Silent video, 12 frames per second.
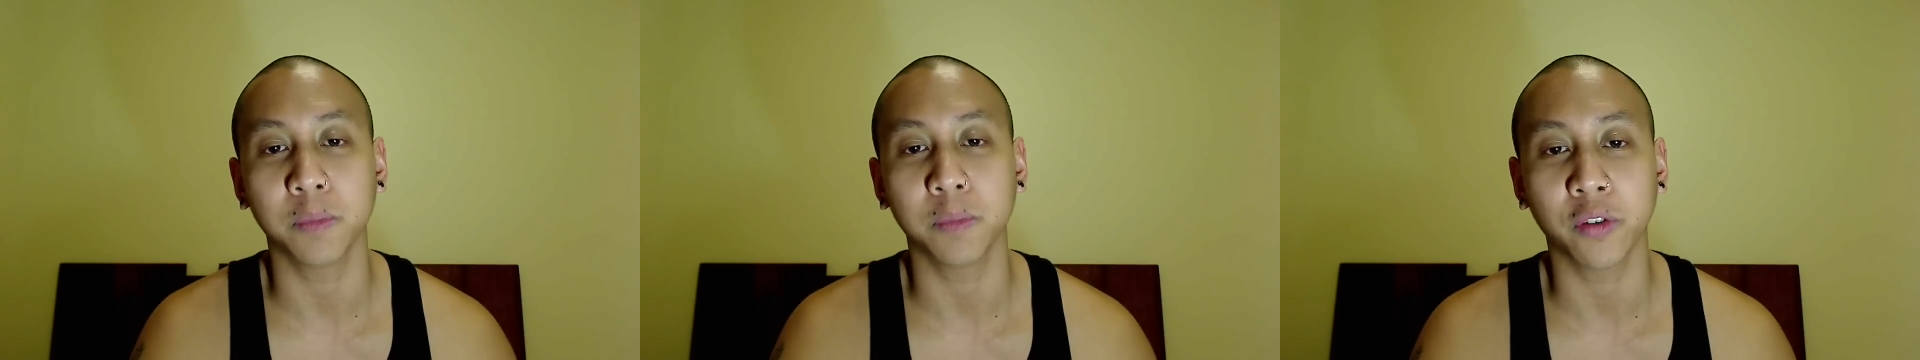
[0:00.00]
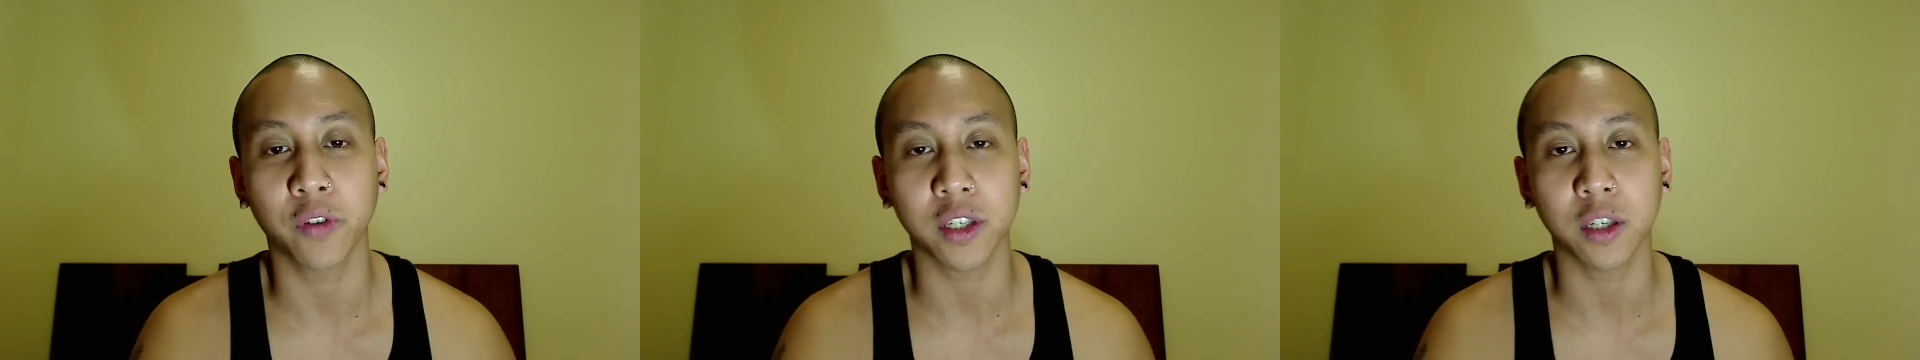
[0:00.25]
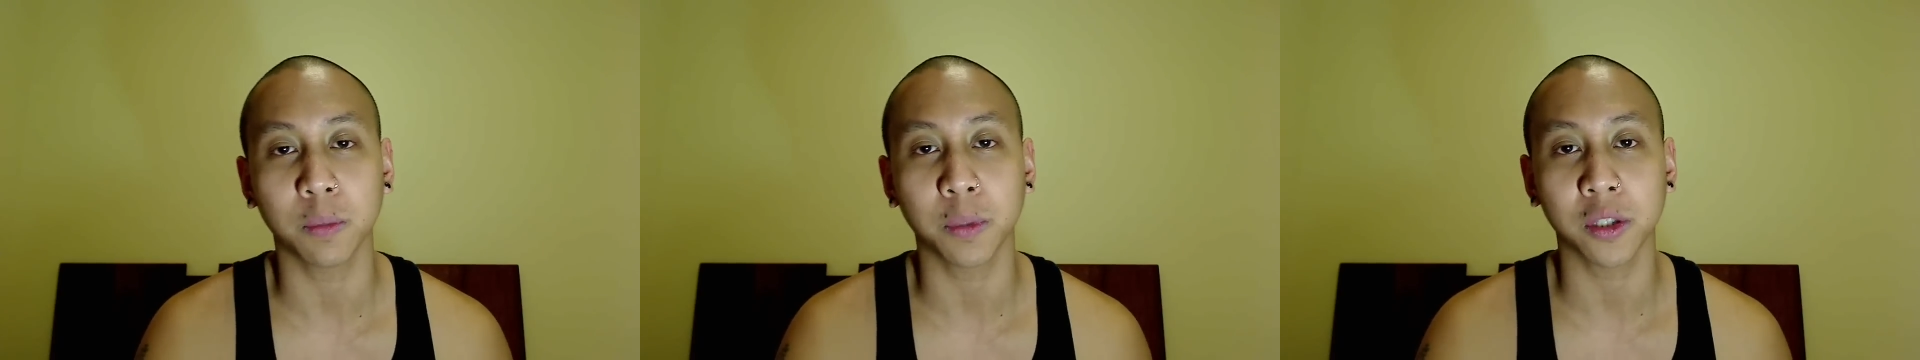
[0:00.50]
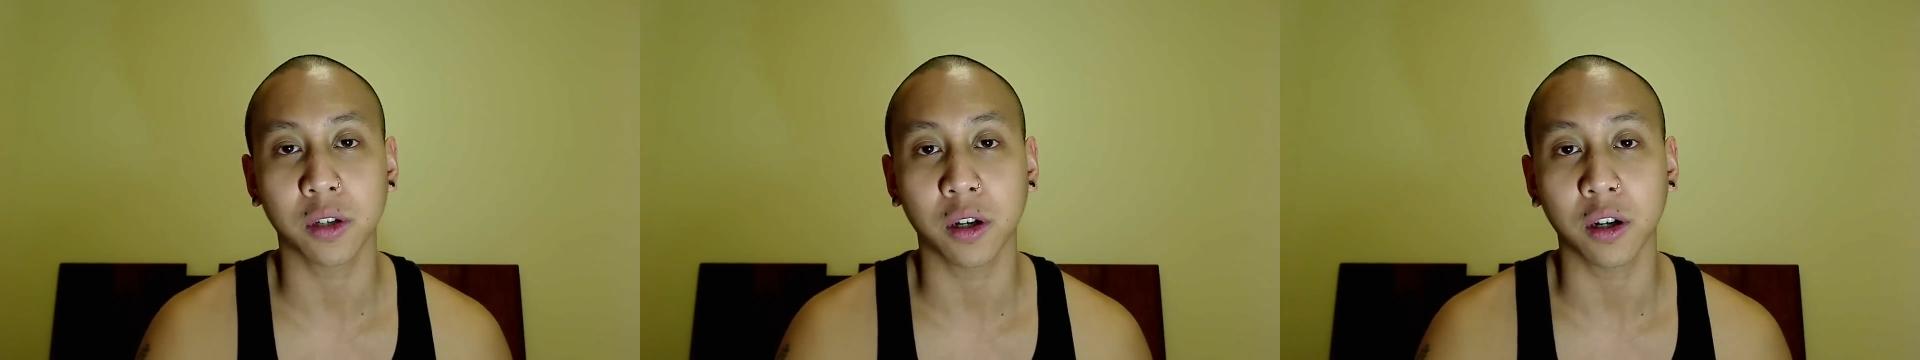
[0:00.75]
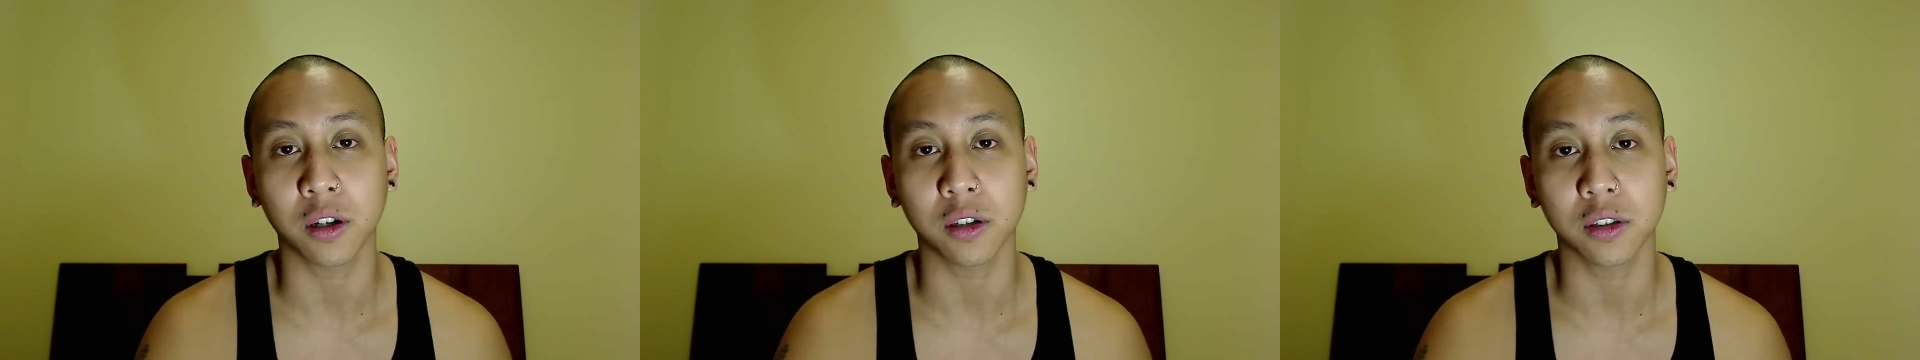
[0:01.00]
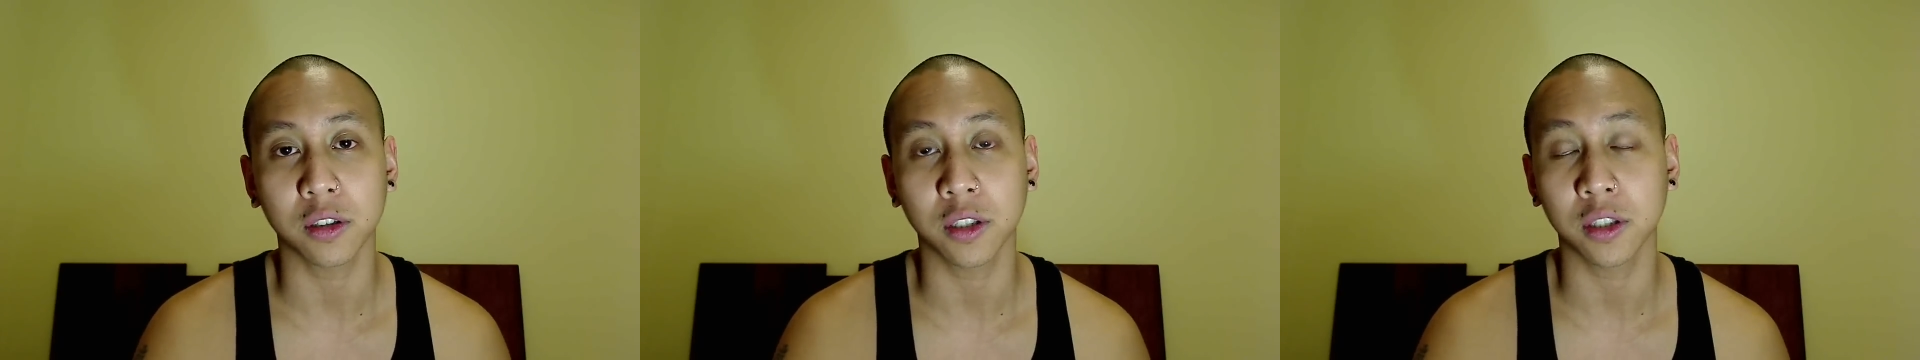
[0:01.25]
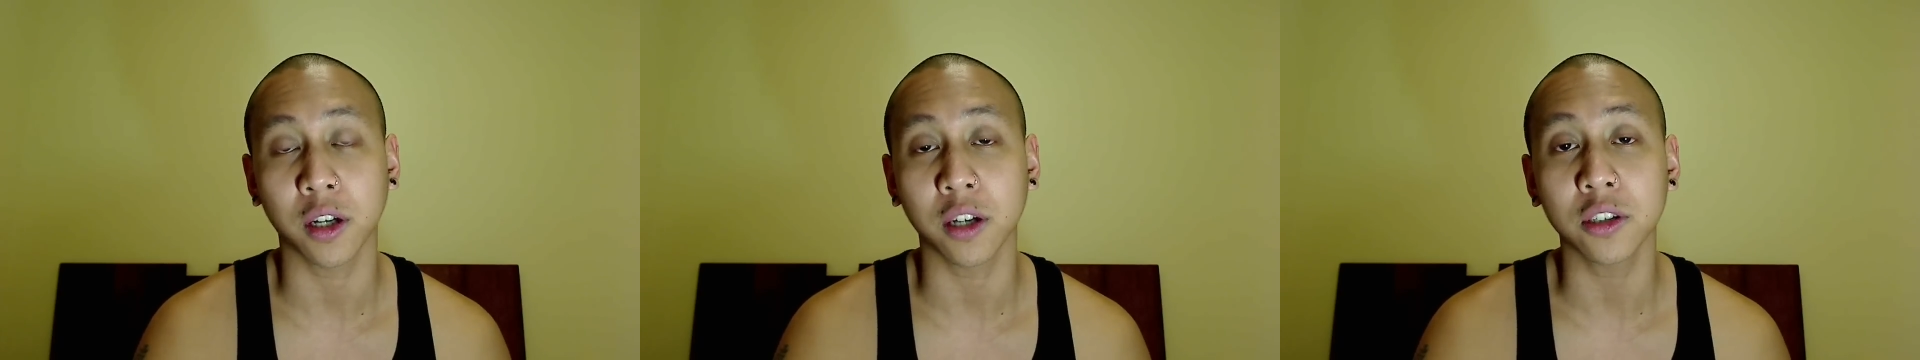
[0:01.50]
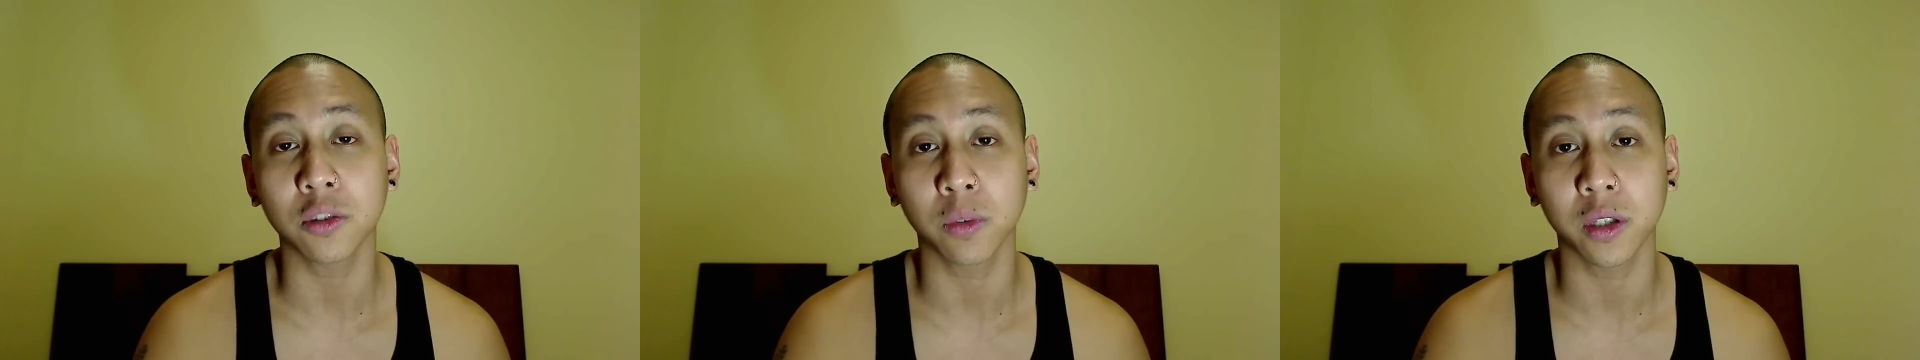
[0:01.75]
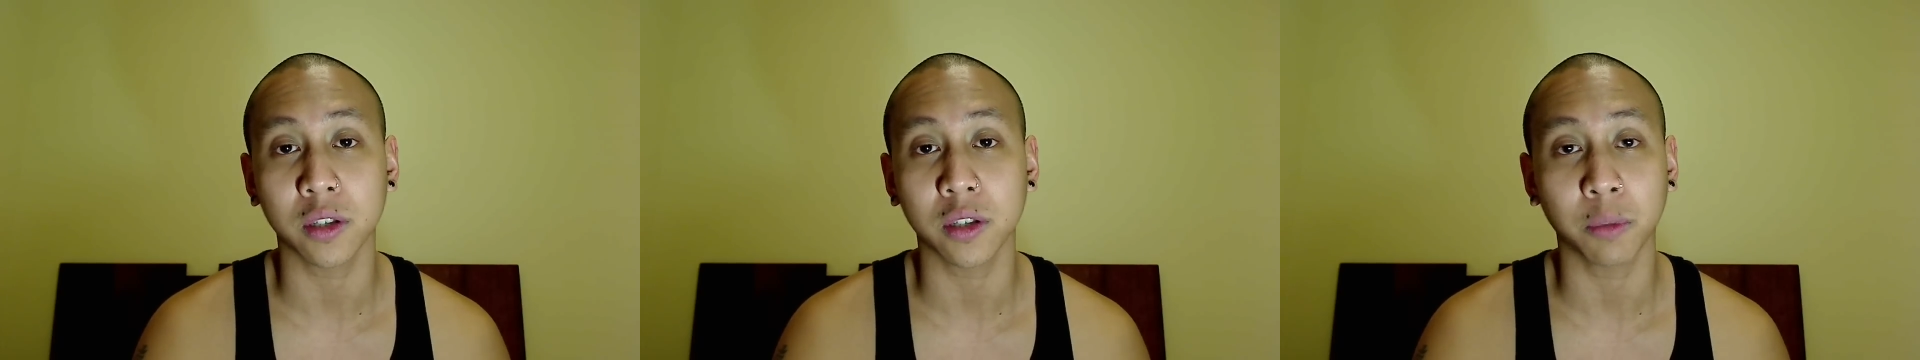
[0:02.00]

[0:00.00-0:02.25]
if I keep in touch with some